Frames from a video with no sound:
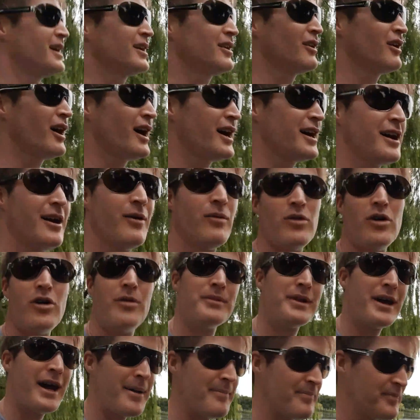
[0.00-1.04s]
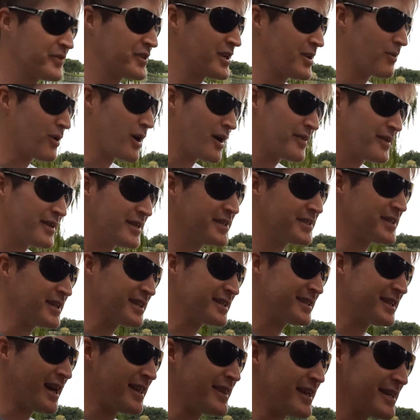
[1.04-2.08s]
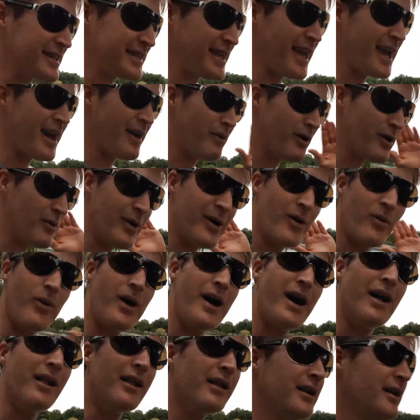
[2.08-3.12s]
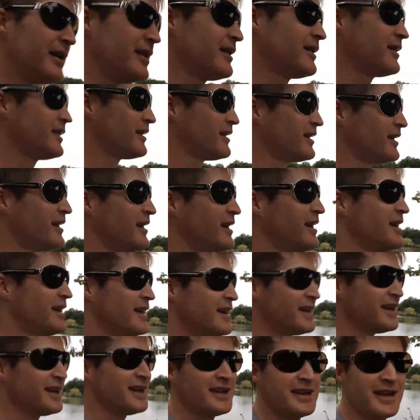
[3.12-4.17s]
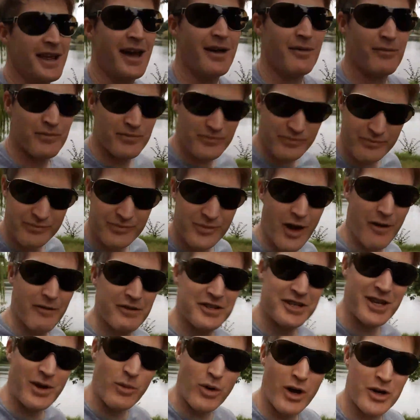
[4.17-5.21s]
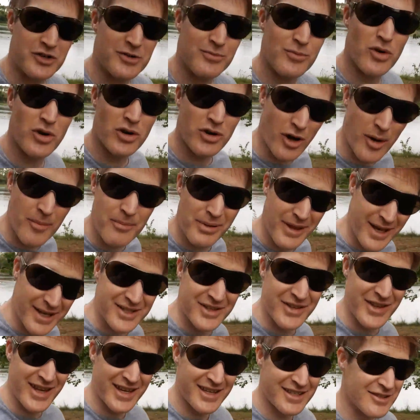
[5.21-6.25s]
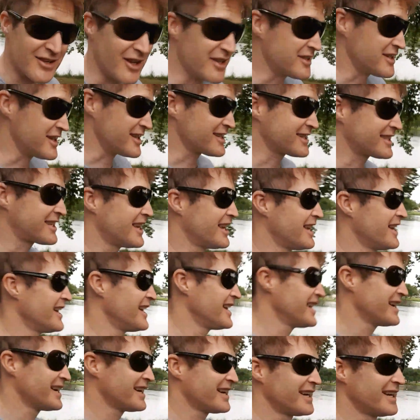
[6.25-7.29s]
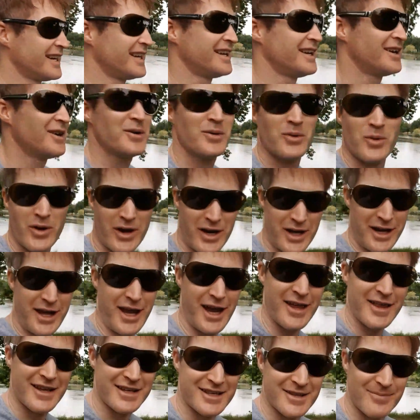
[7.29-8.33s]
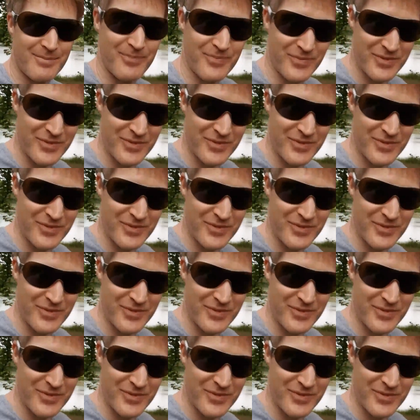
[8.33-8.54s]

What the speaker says: I warmed up. To write these things down, that's how it went well. Now, obviously, it works on more complex things, not just working out.